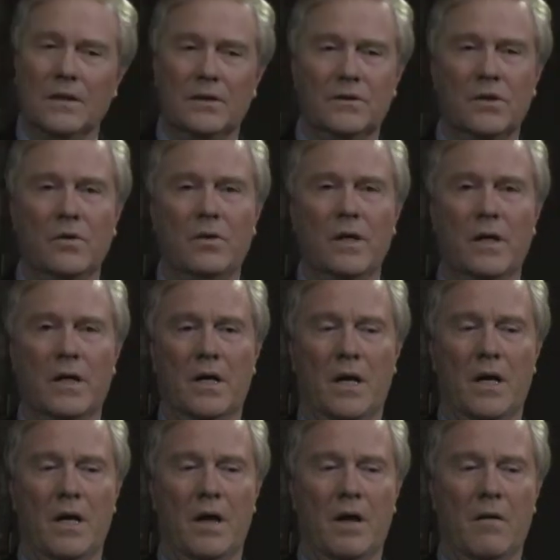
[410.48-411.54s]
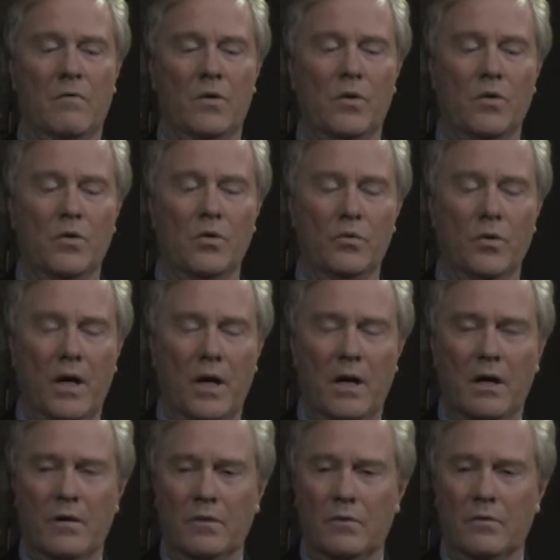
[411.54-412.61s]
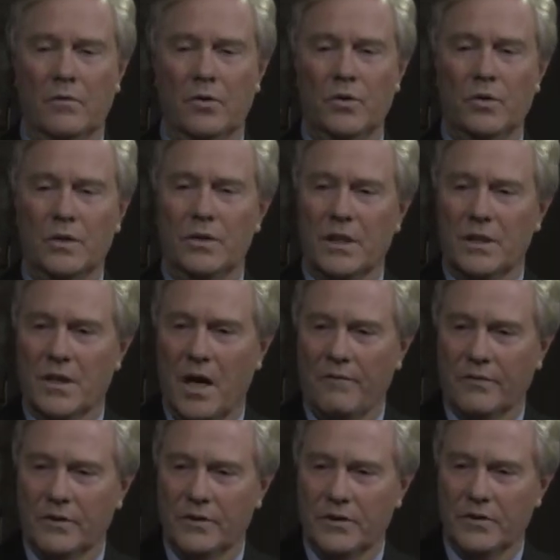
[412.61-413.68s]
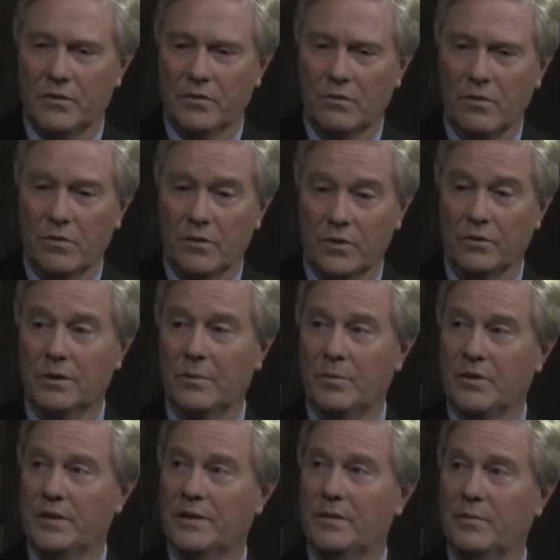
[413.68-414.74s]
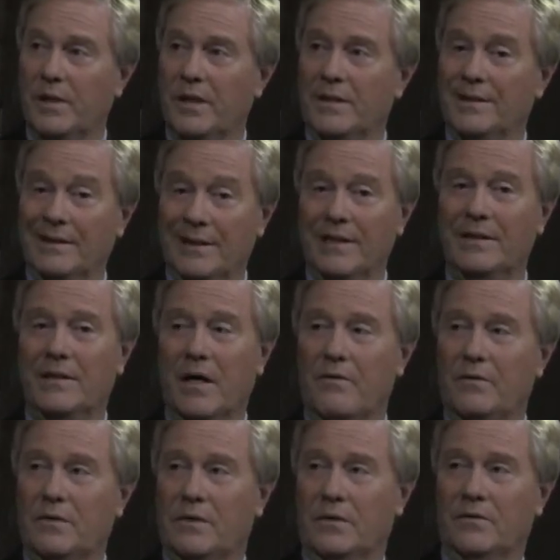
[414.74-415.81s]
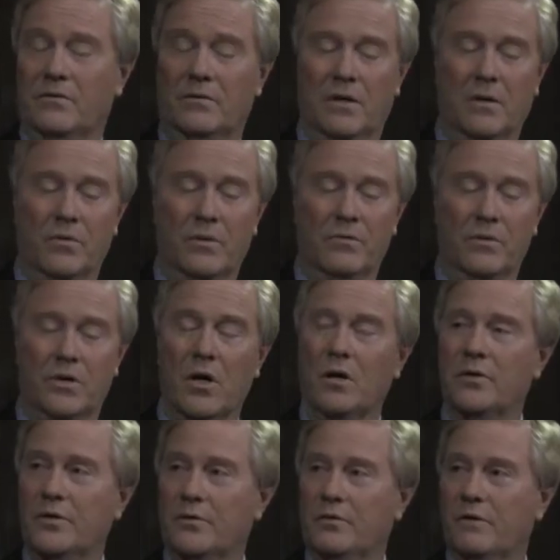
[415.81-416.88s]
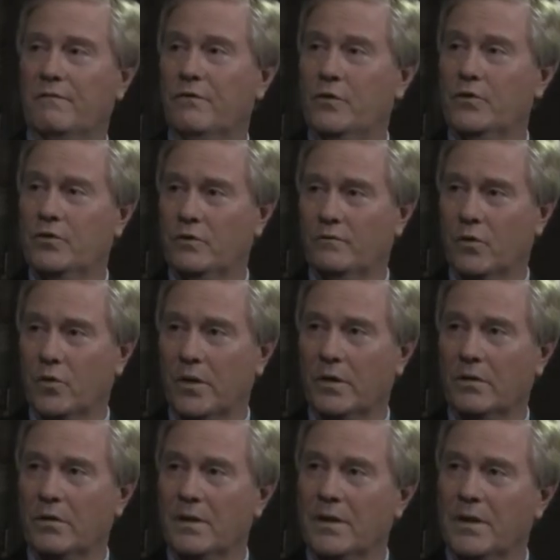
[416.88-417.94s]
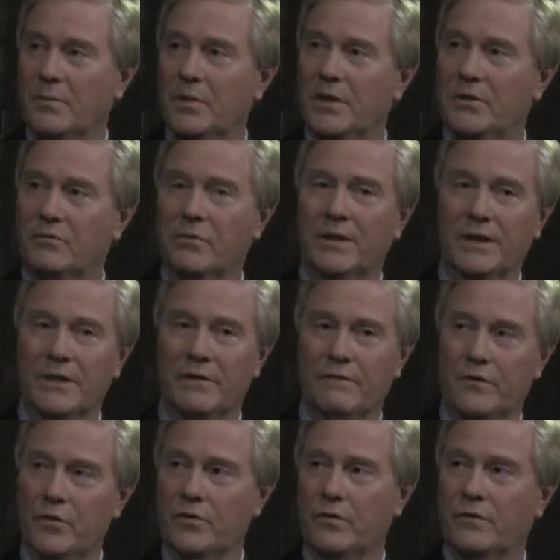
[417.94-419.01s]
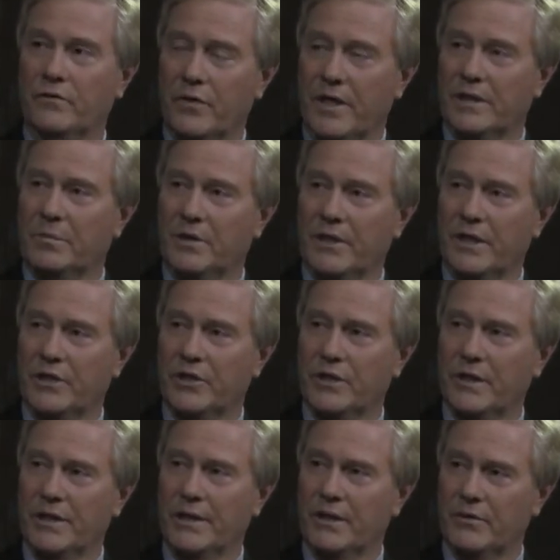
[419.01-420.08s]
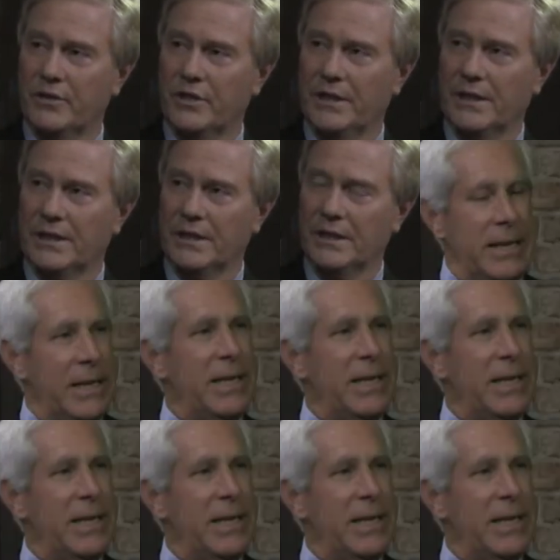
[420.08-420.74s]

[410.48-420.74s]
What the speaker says: So you conduct conferences or certainly participate in lead conferences with regard to the future of oil, but it's really the future of transportation and energy, isn't it?